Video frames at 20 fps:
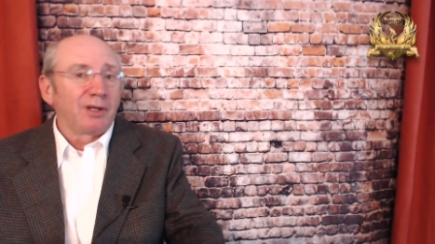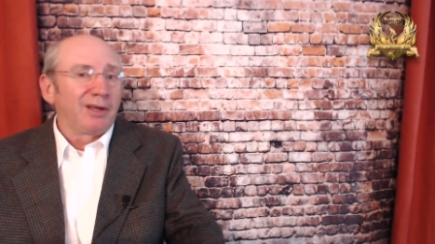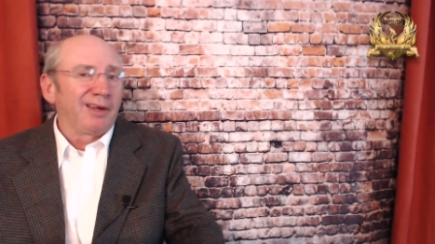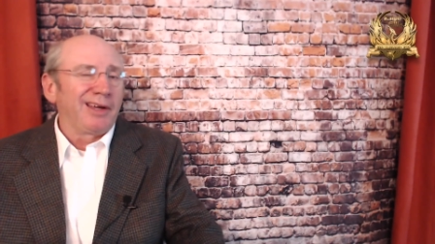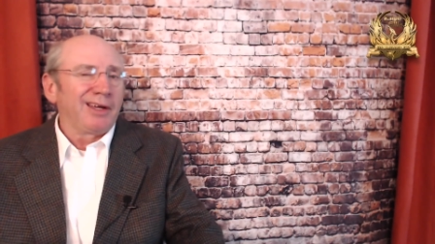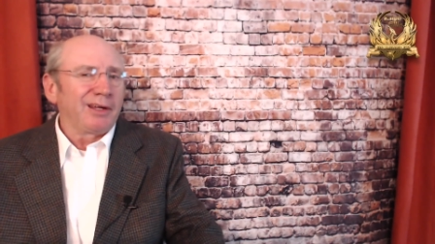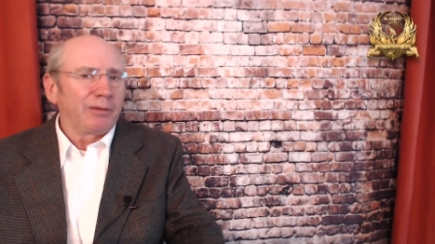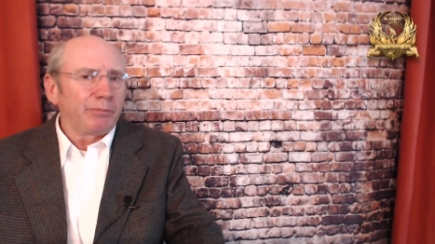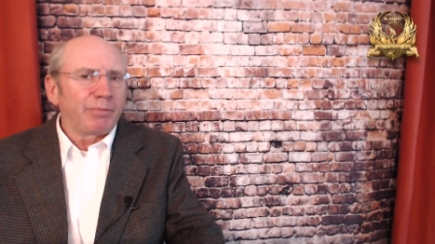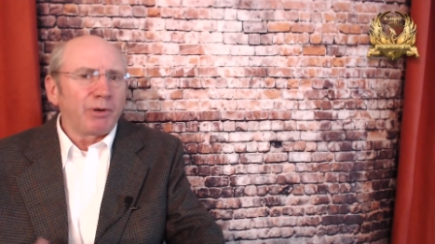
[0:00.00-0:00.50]

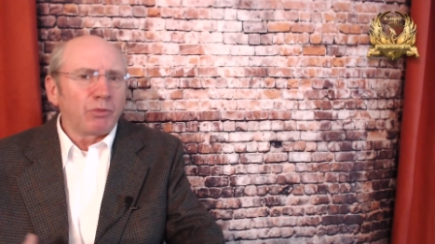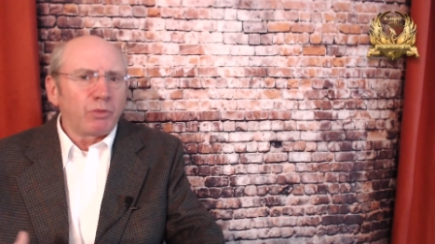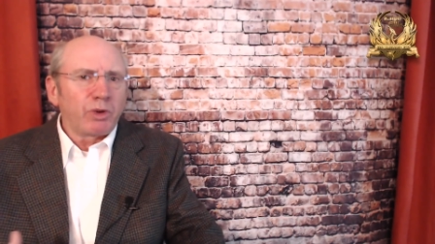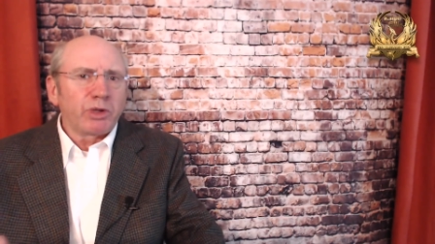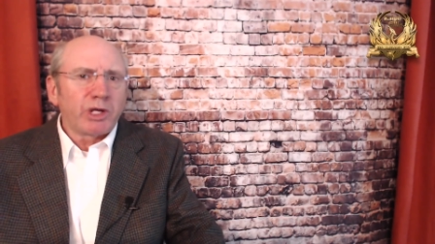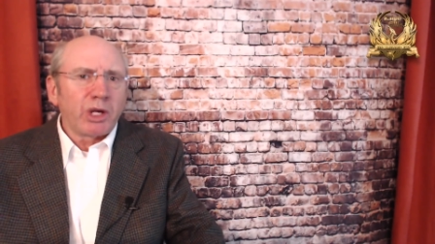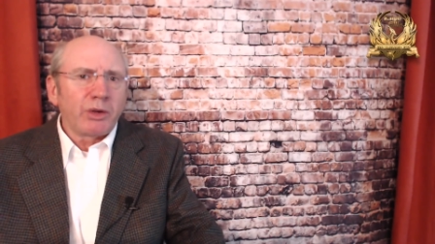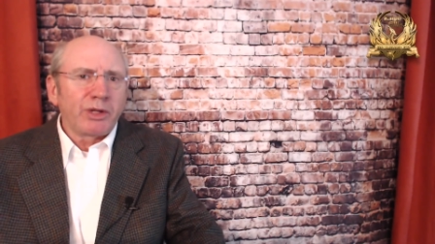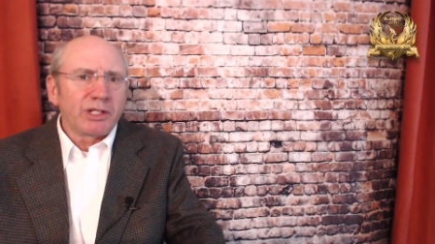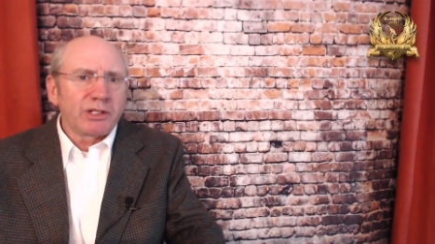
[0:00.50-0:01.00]
Uh, but we'll
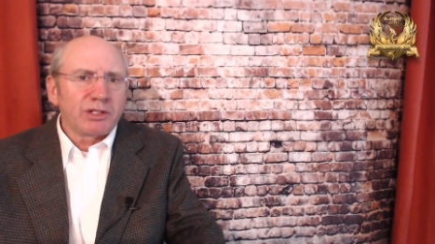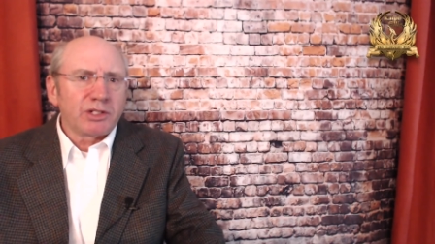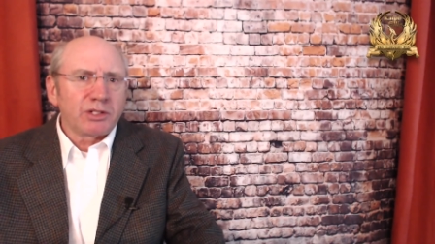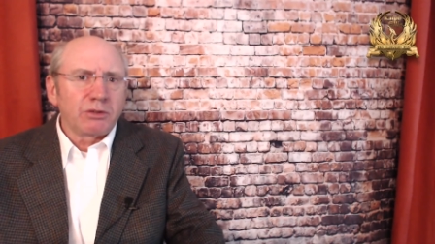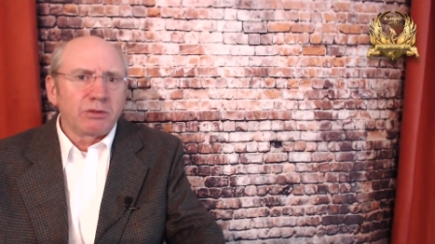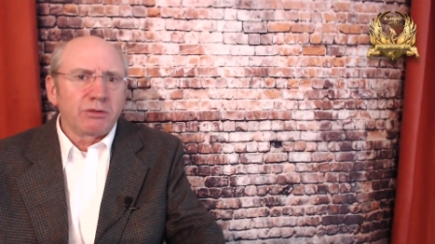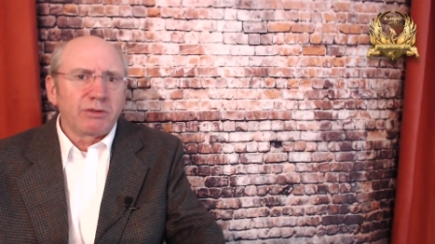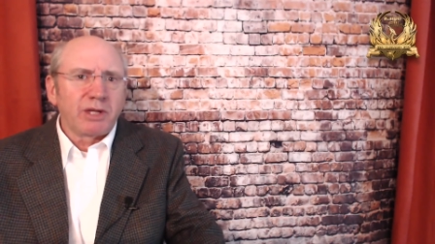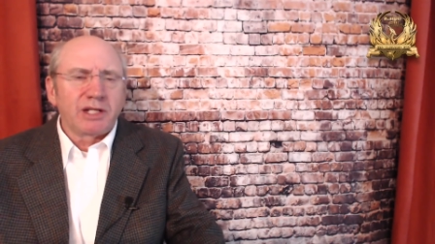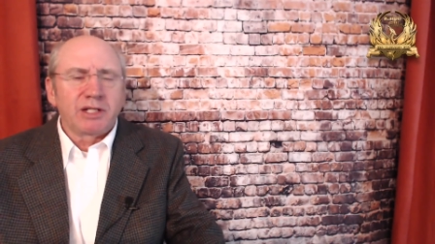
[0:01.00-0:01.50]
go
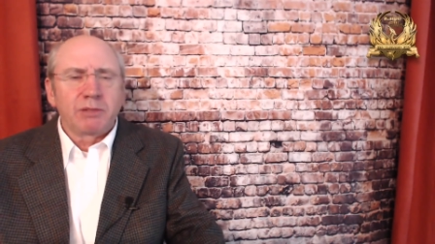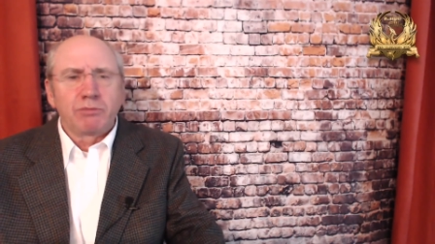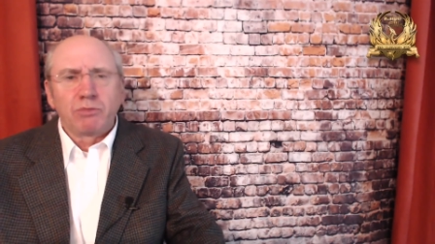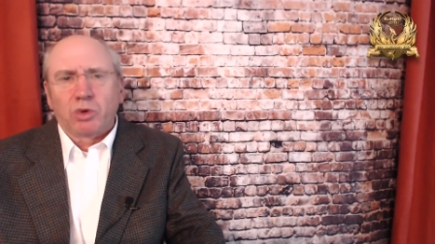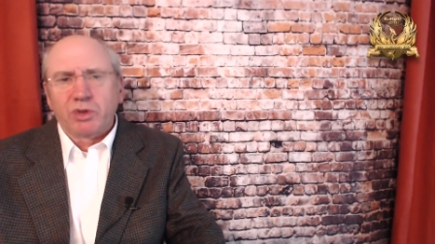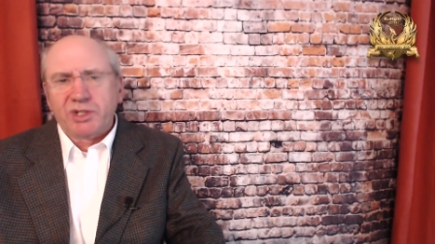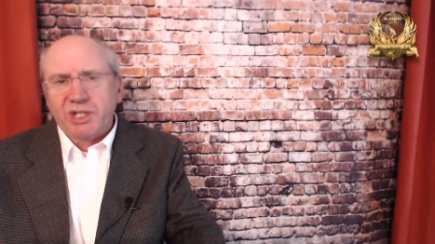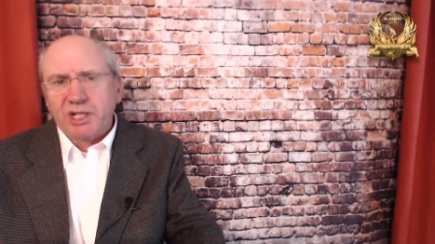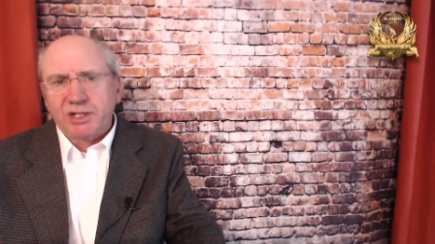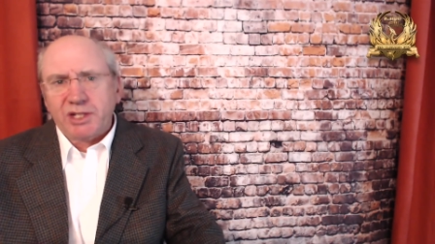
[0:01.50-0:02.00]
into that in
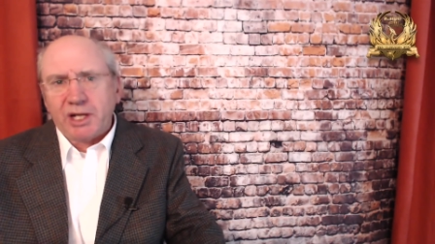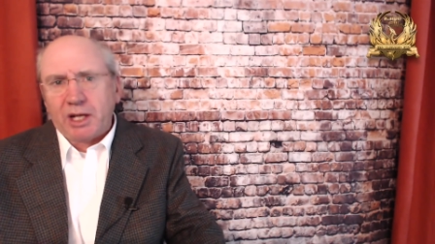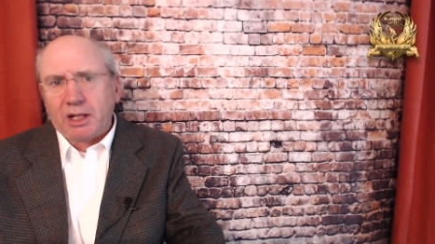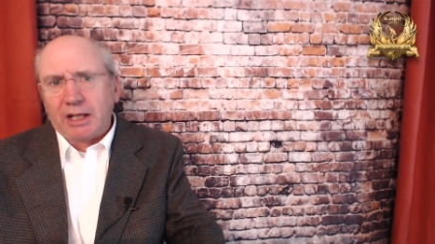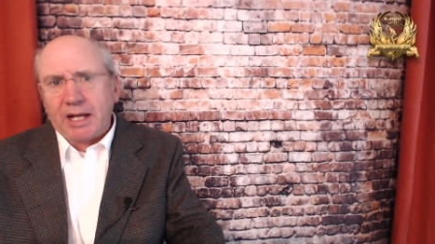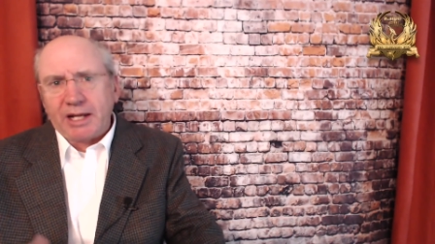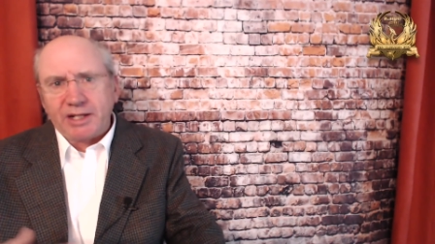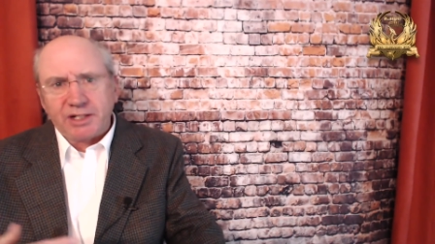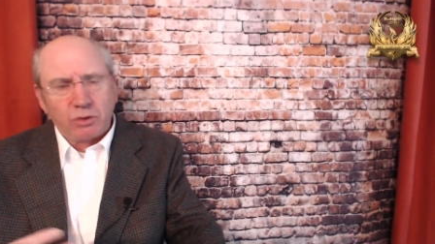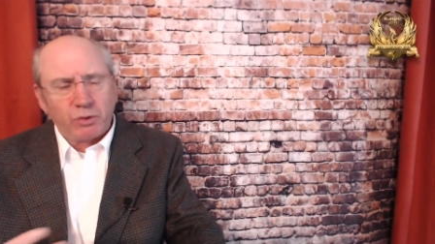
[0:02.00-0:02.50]
more detail
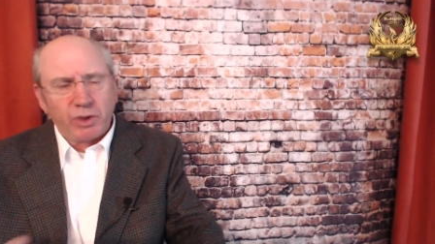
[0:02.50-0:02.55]
later.